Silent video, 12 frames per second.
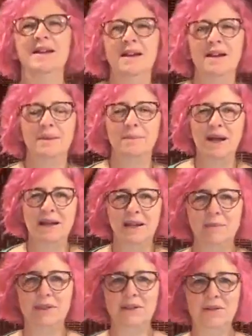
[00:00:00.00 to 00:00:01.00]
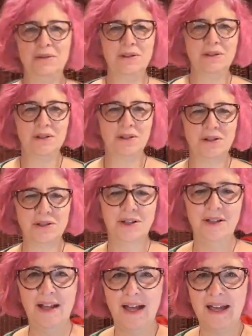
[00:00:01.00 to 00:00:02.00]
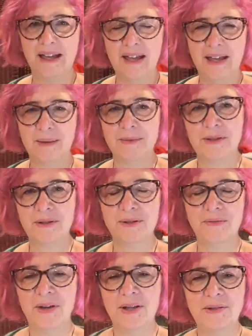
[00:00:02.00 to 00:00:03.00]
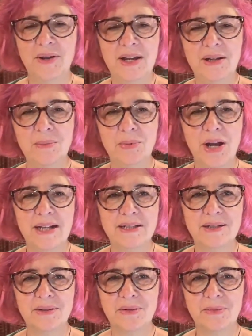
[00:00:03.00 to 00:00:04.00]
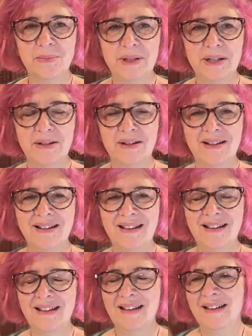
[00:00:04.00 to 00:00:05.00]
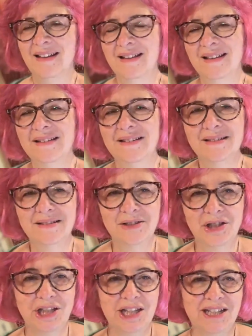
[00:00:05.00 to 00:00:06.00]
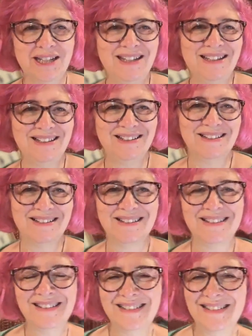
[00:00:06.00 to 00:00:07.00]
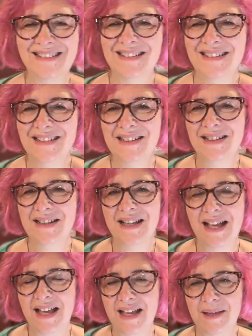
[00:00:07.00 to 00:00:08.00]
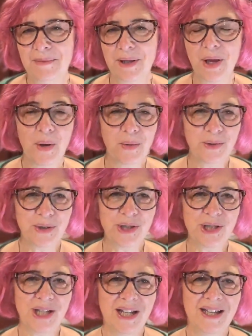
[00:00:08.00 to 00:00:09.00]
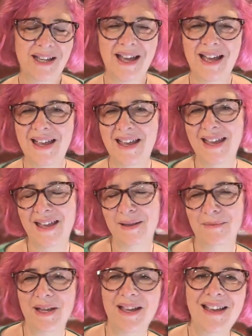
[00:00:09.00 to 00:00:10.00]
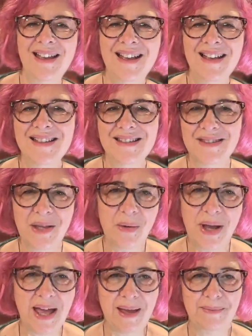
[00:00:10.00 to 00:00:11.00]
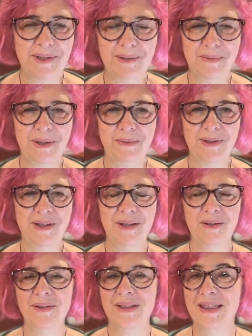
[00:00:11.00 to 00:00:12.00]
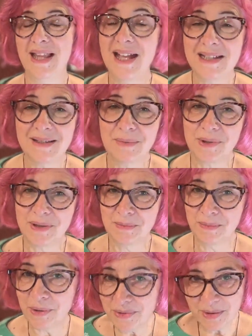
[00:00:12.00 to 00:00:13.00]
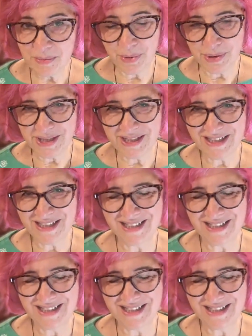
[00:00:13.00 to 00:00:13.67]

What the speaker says: My name is Susan Churchill. I am a certified trainer, practice group leader, chi healer. I am a coach. I am so happy to be with you, and that's what's most important.